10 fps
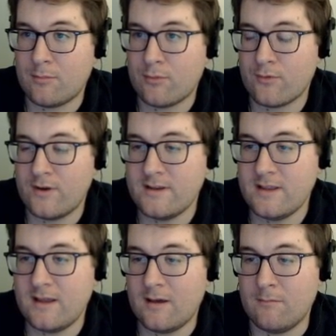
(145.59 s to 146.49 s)

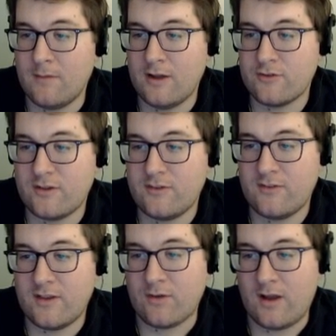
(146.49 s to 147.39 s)
pretty much
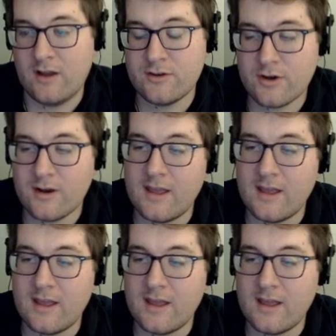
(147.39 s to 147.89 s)
Secret Hunter.